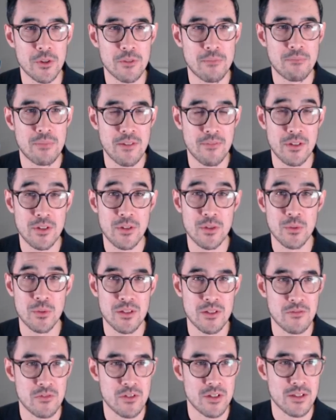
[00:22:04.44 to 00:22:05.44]
pivotal,
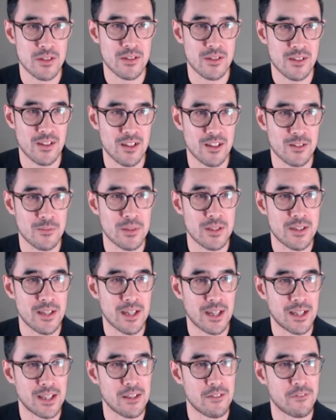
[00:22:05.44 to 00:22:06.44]
as I've just discussed,
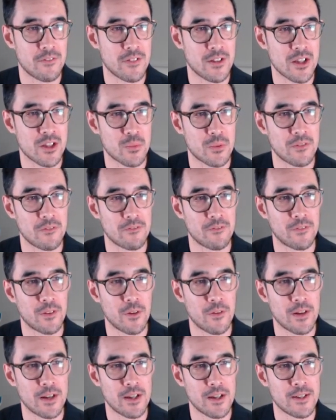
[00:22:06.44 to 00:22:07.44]
particularly the first one,
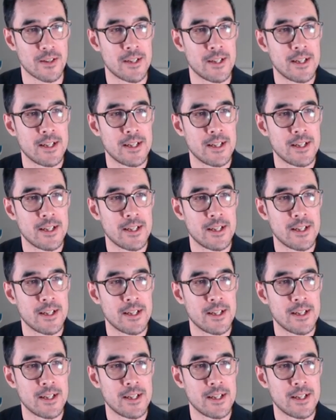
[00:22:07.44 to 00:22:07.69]
Florida.